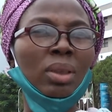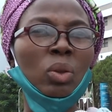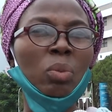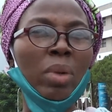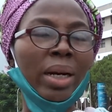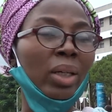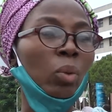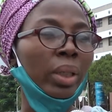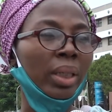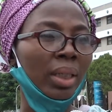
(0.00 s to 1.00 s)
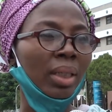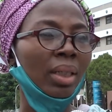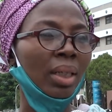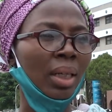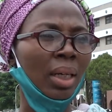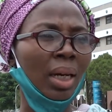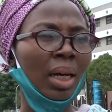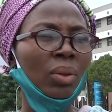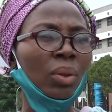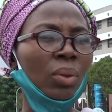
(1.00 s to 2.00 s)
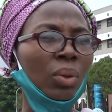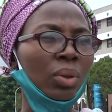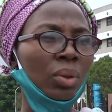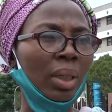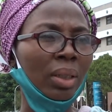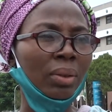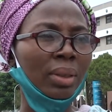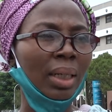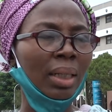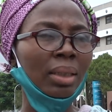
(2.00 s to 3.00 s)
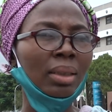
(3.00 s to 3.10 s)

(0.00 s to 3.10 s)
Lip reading: to marry within and not going to